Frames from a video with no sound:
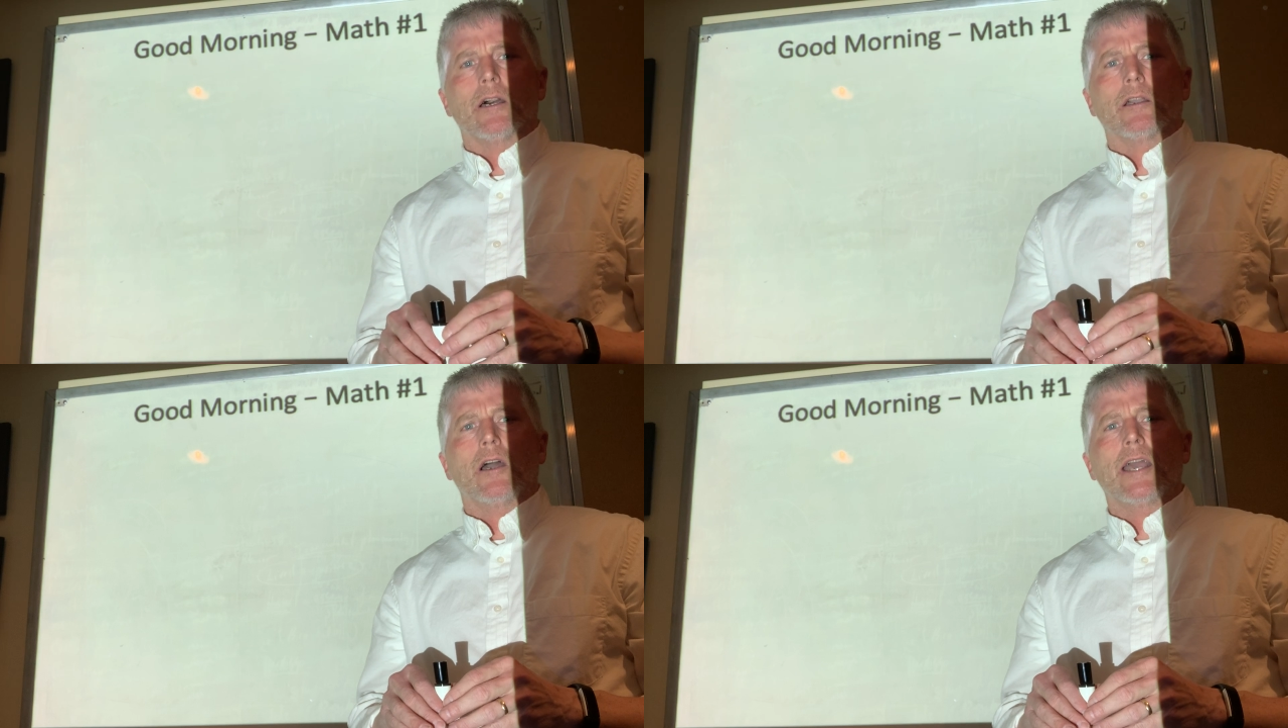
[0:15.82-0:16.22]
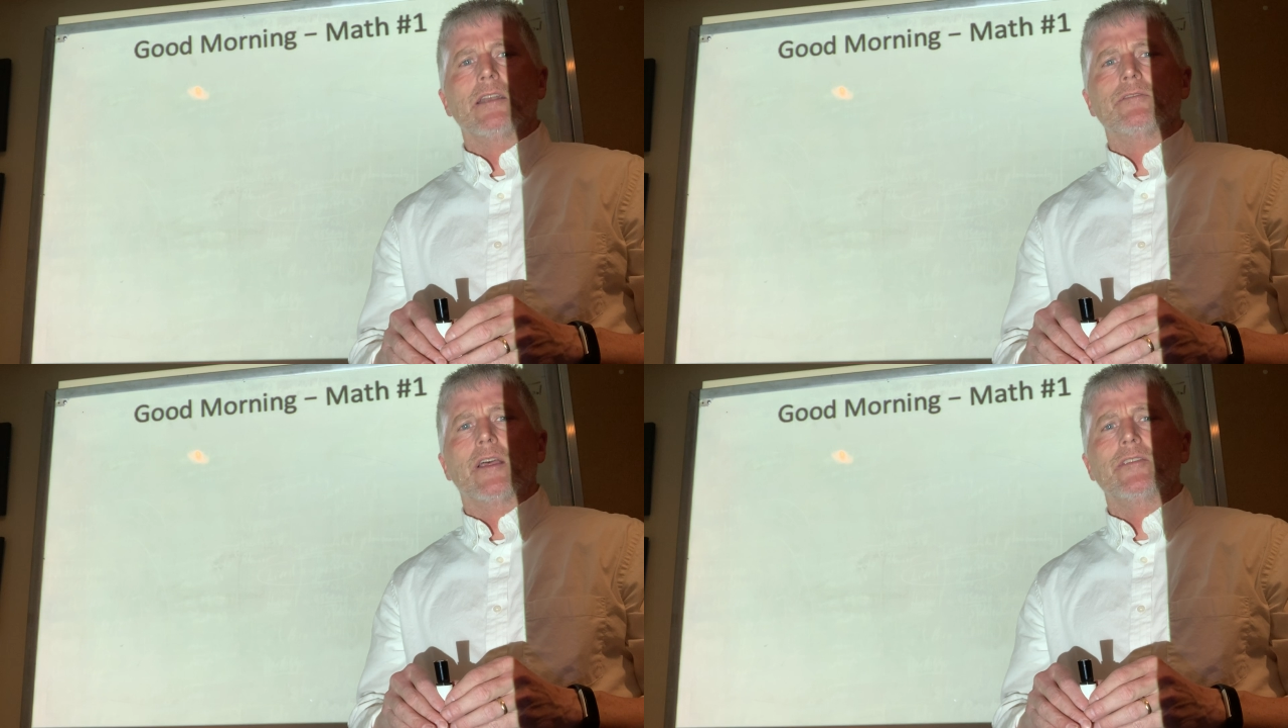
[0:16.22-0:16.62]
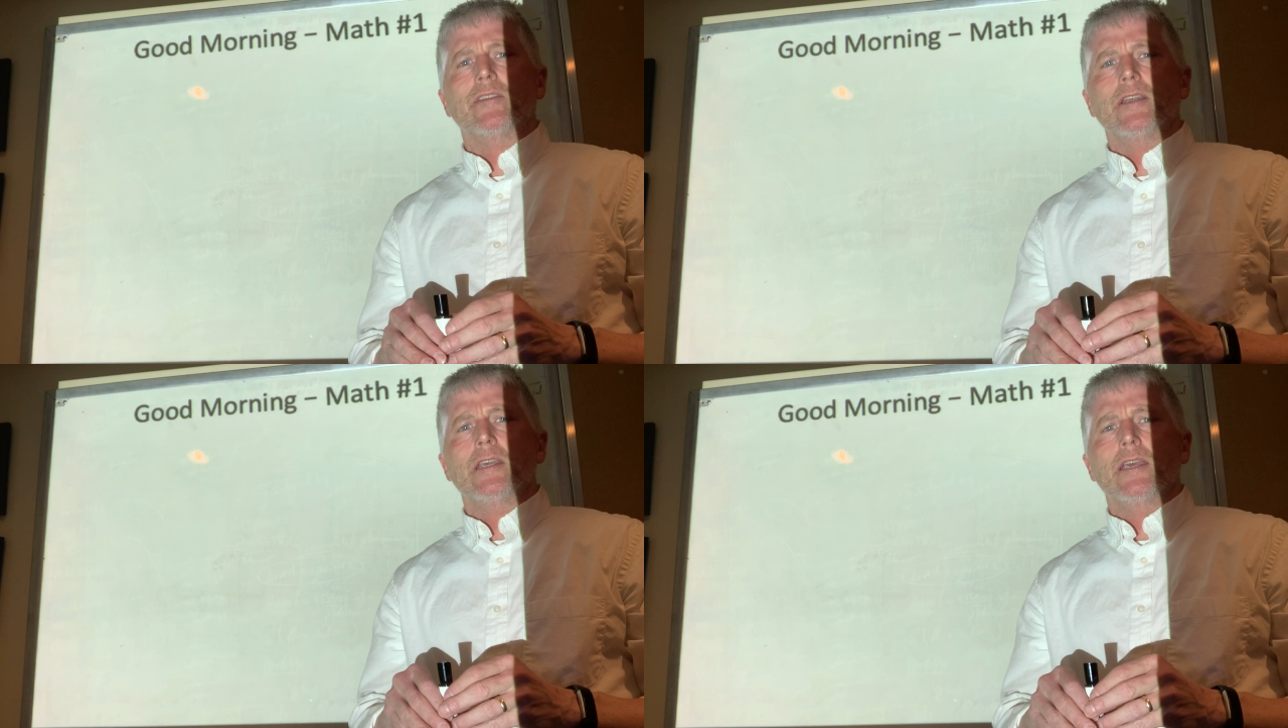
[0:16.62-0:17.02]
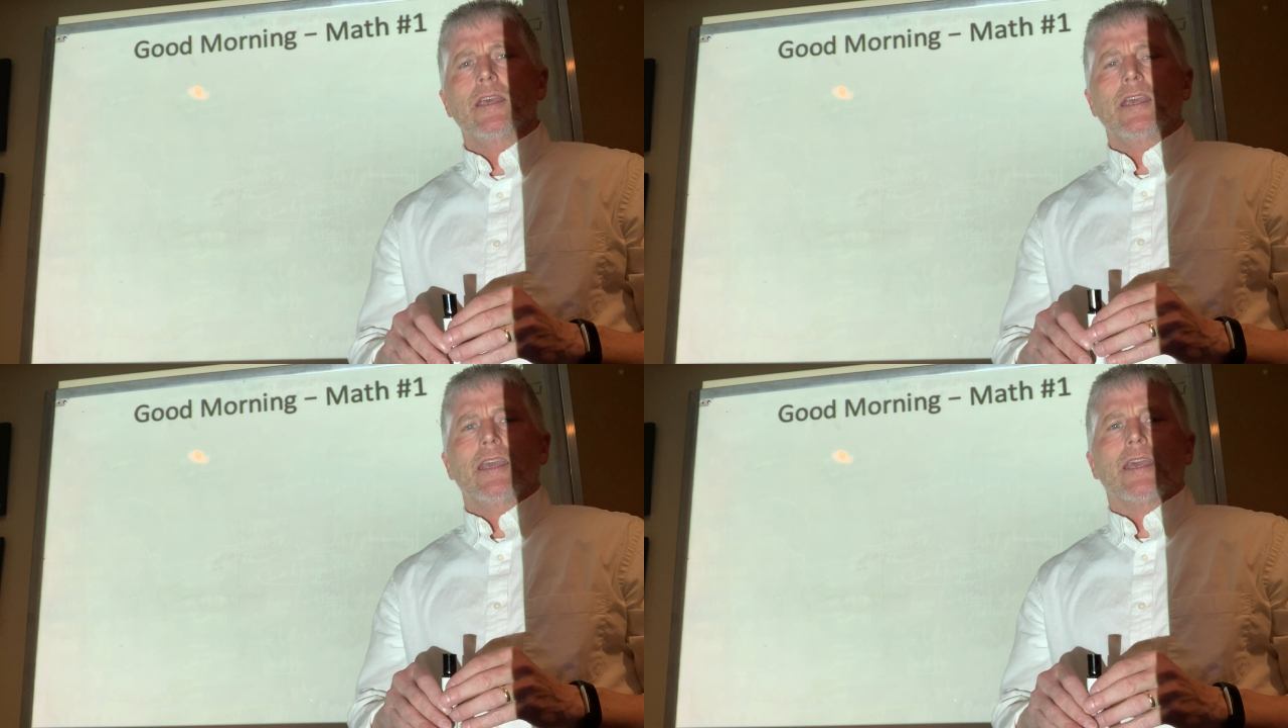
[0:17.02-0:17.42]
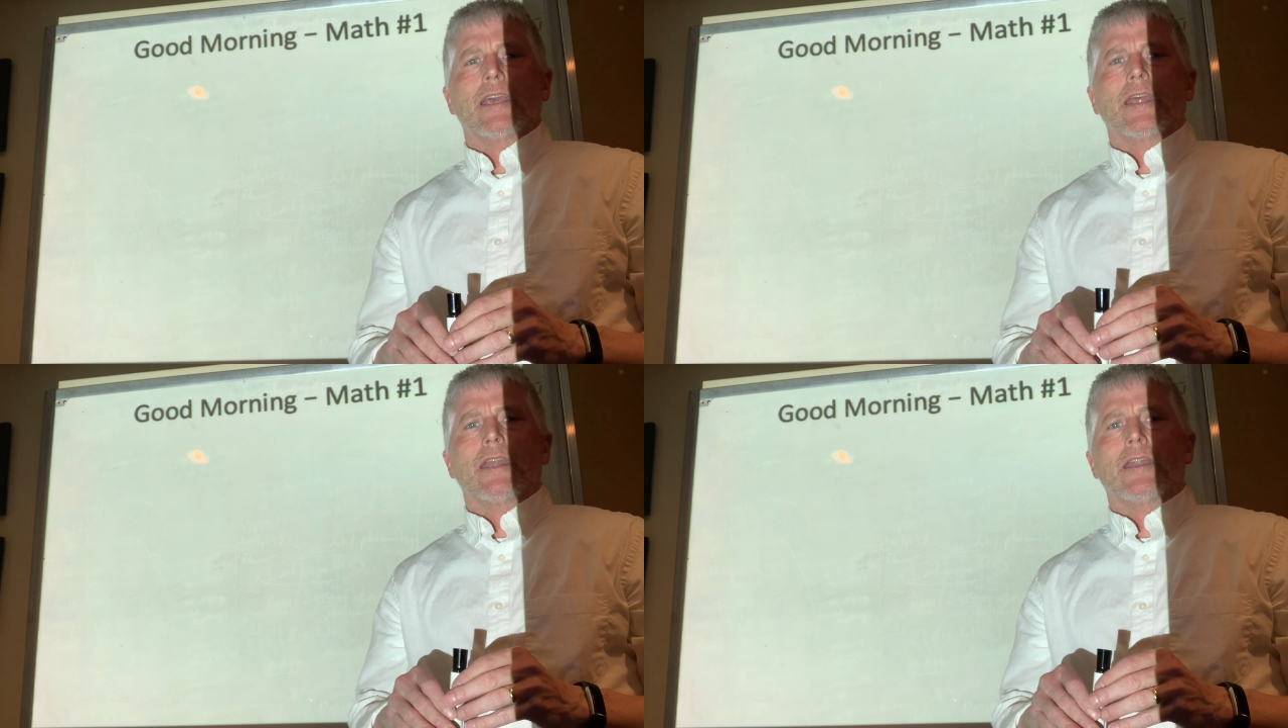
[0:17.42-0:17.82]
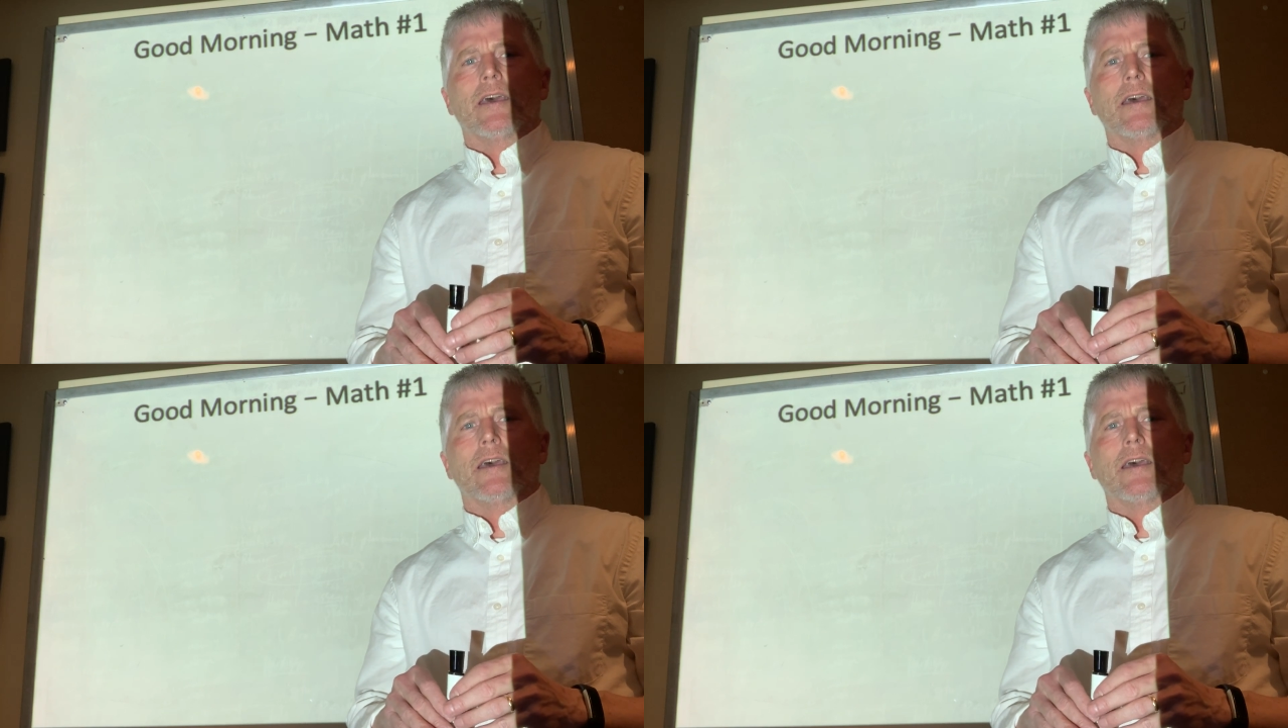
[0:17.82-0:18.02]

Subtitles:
kind of lesson, and